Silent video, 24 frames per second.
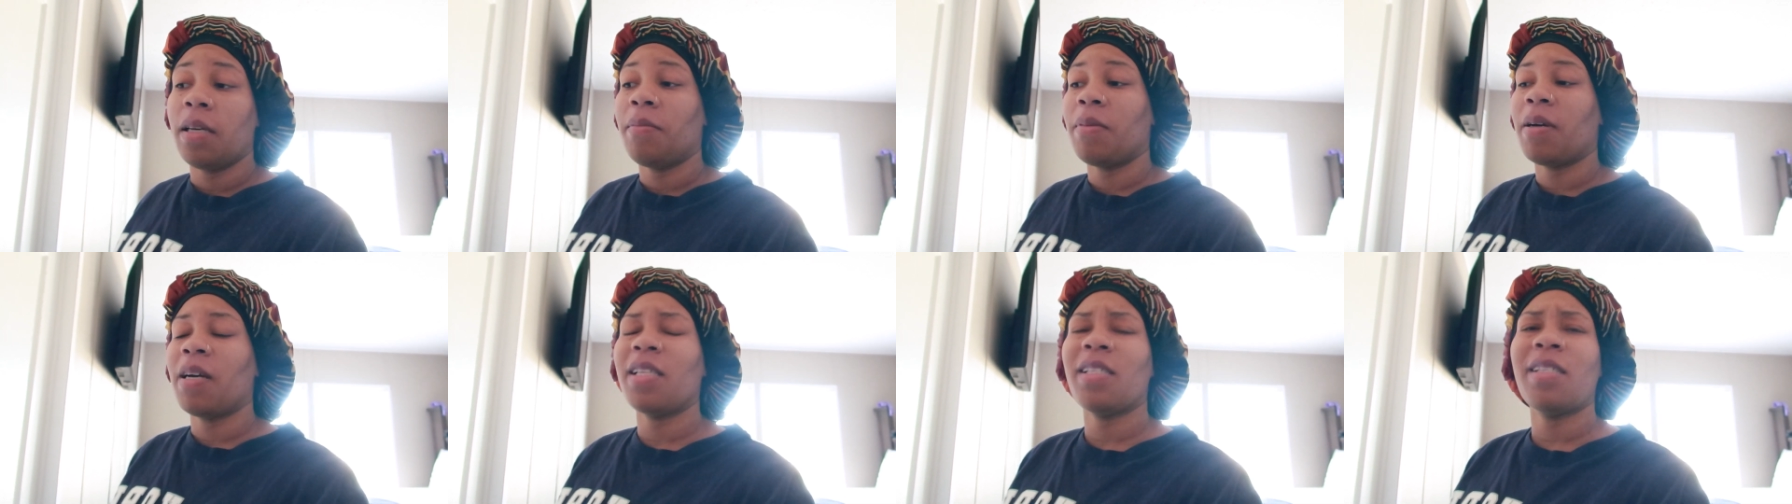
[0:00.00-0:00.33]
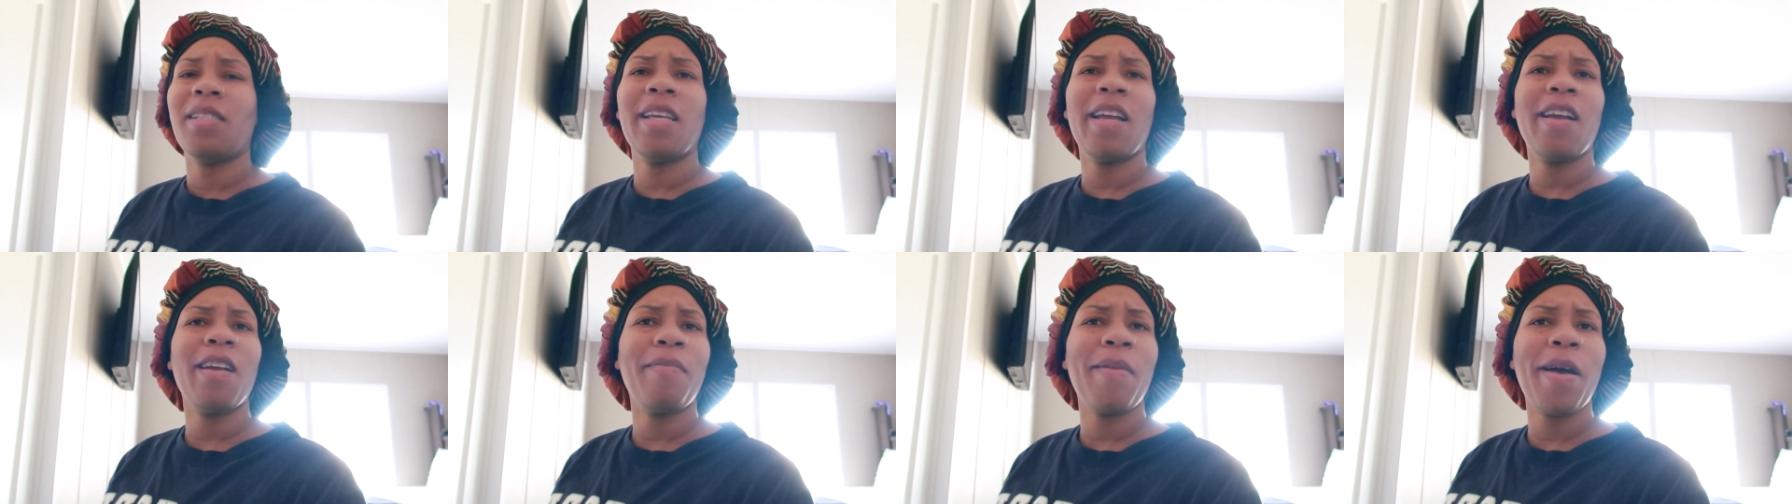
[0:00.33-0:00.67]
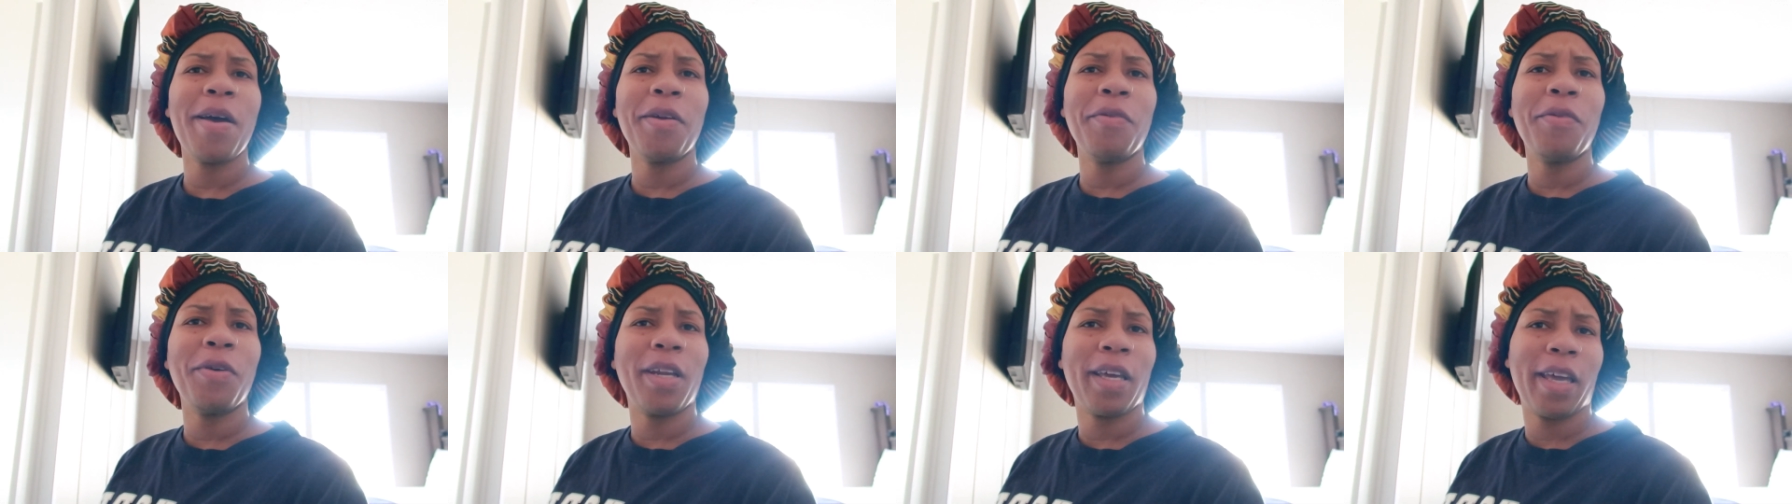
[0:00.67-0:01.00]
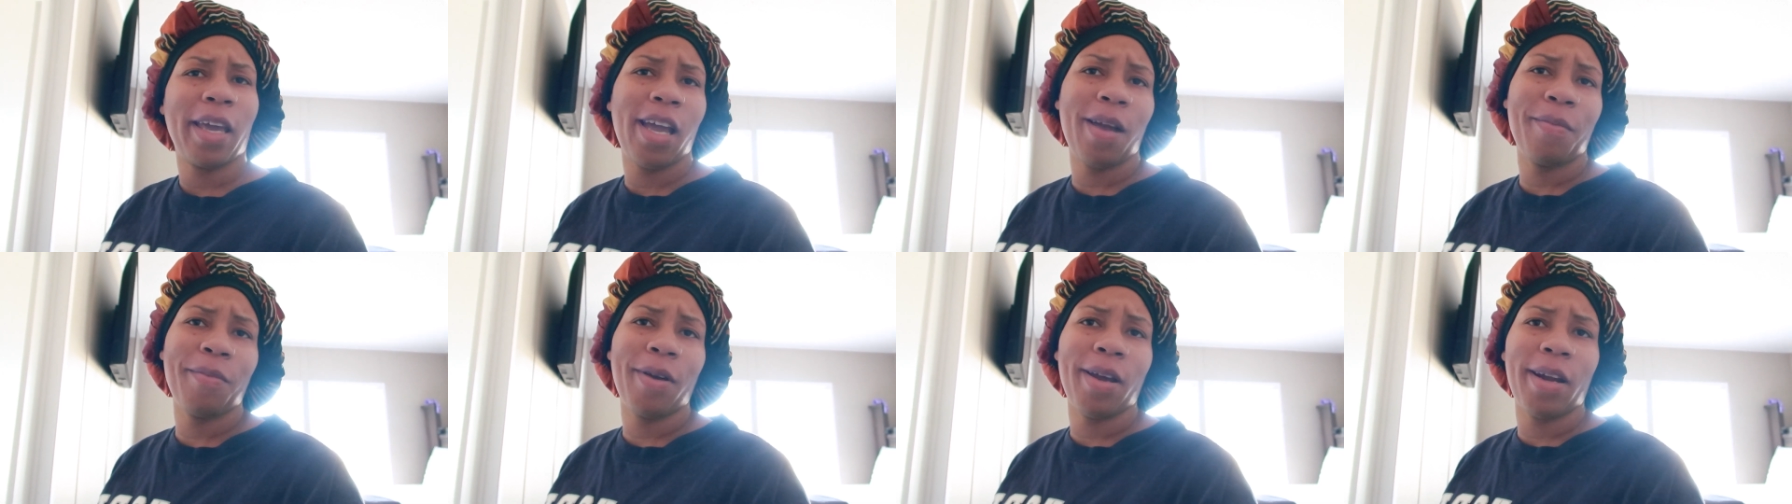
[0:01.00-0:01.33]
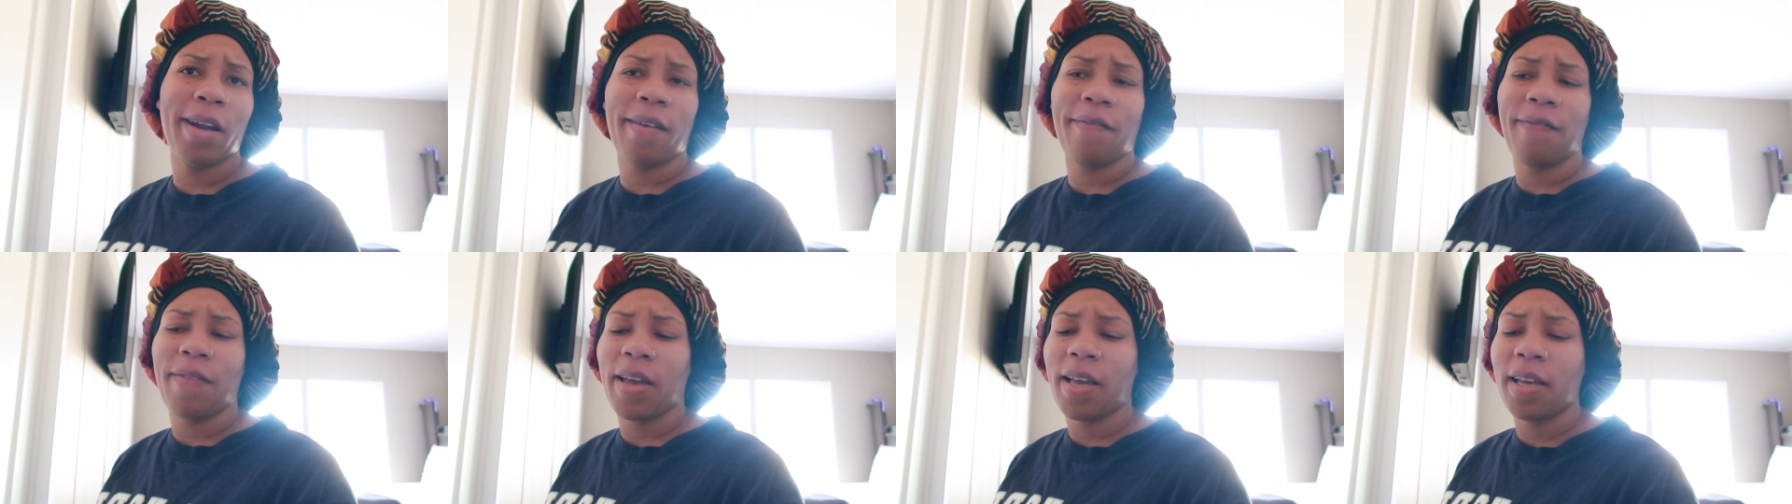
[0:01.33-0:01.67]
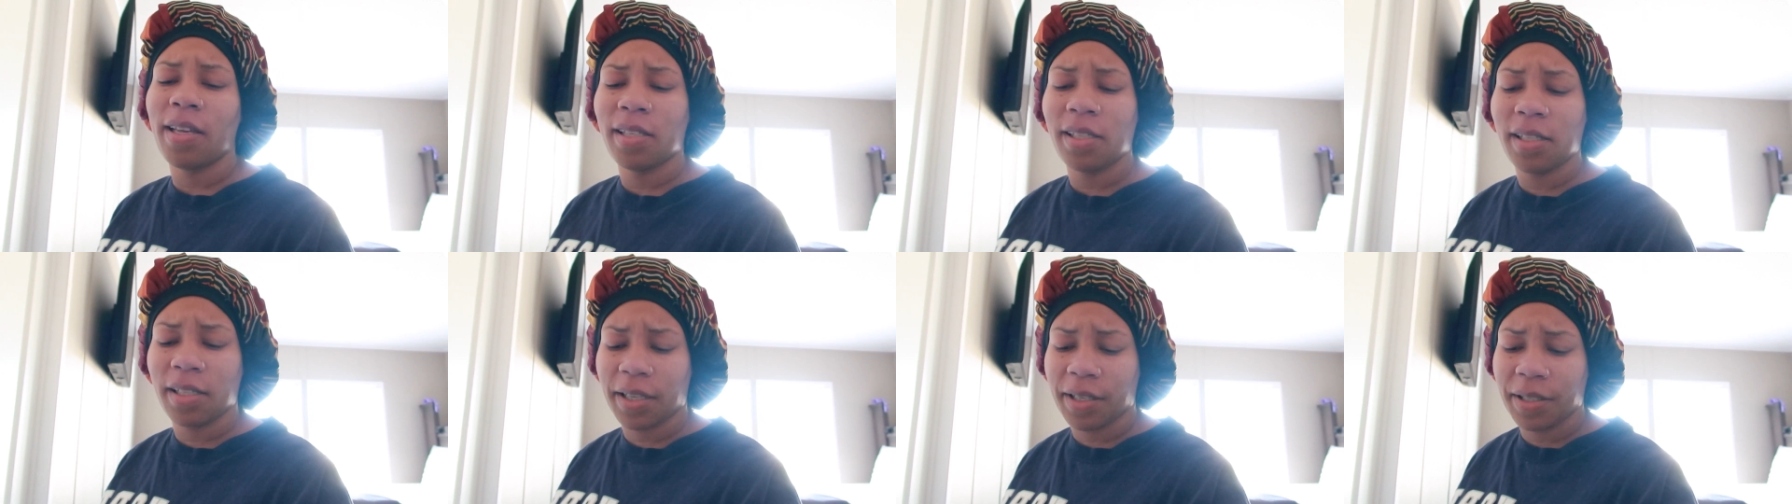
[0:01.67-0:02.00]
because everybody don't want a camera in their
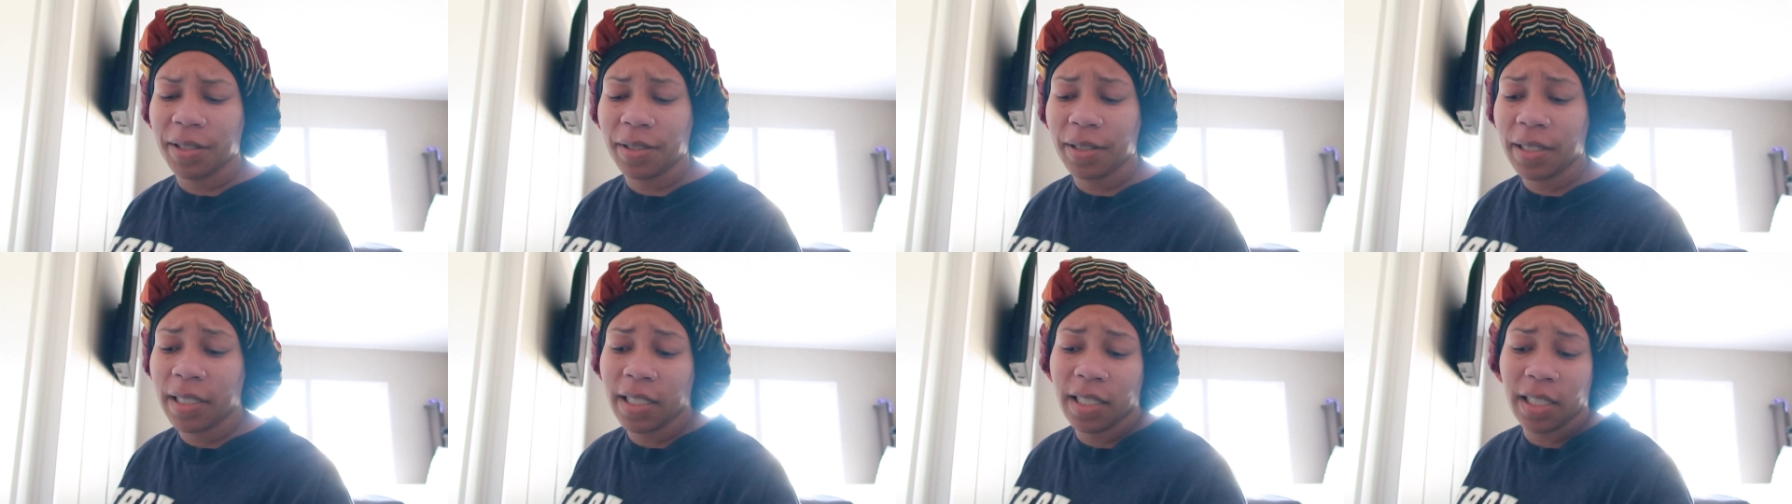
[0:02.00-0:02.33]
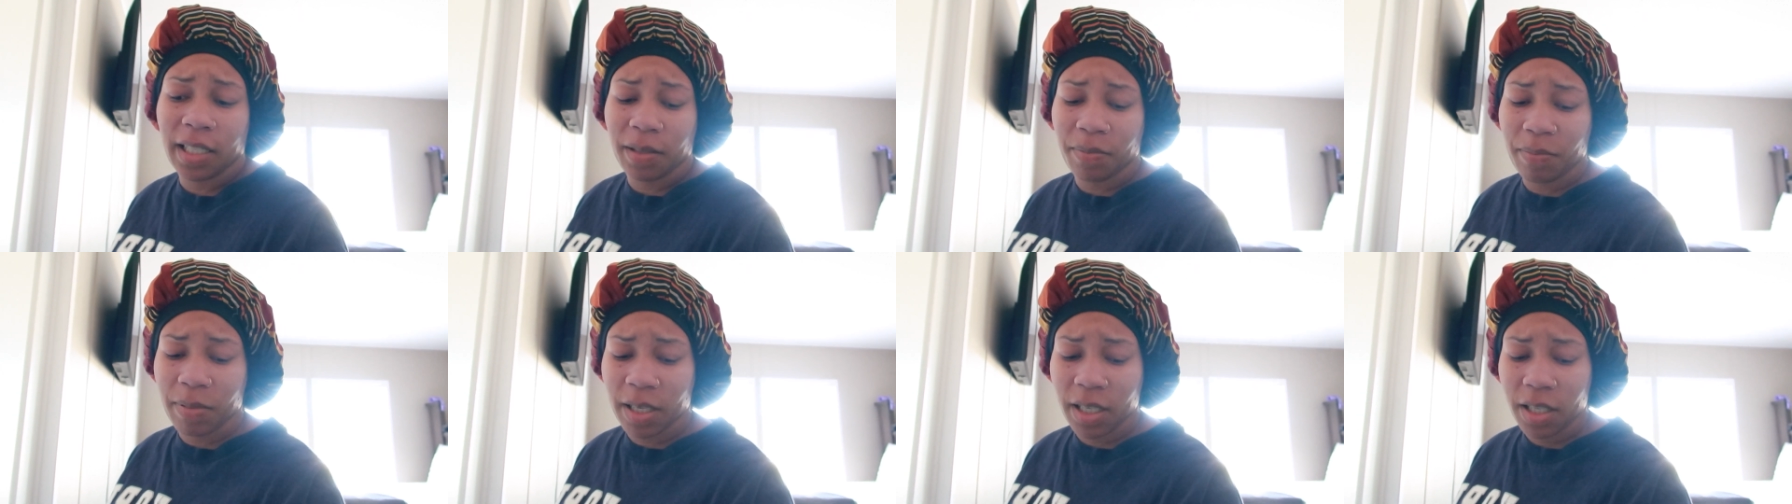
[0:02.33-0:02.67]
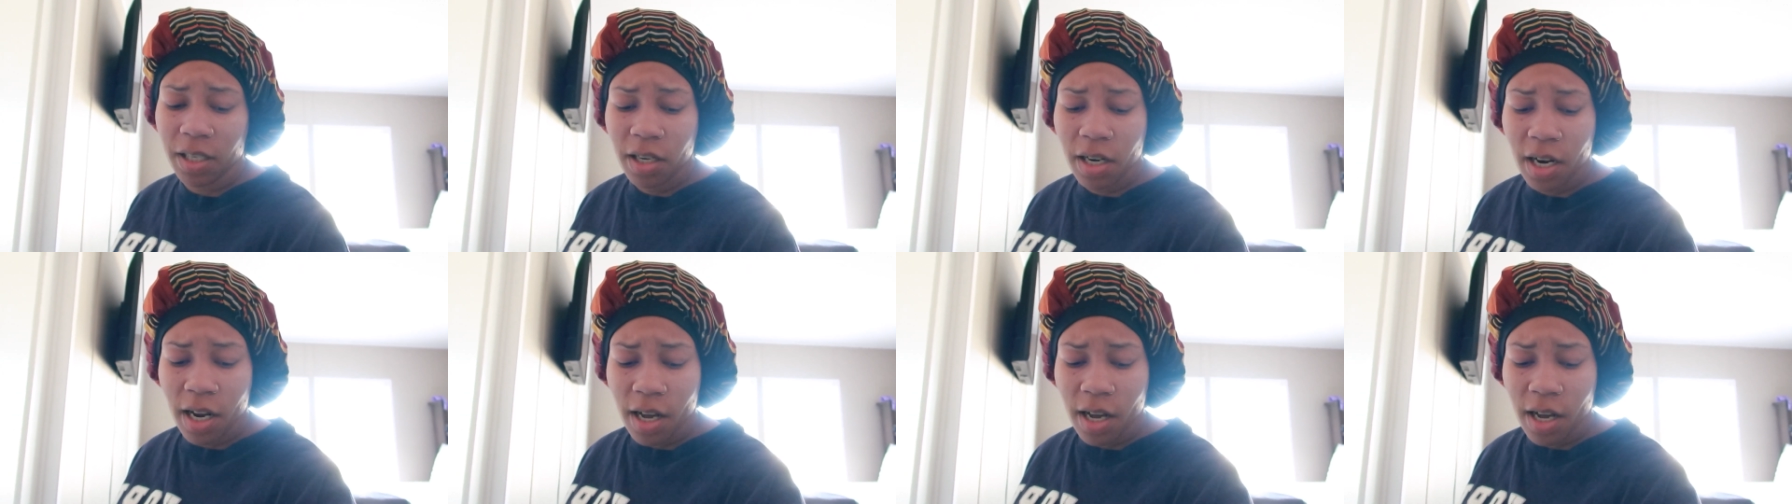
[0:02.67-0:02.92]
face so i just been you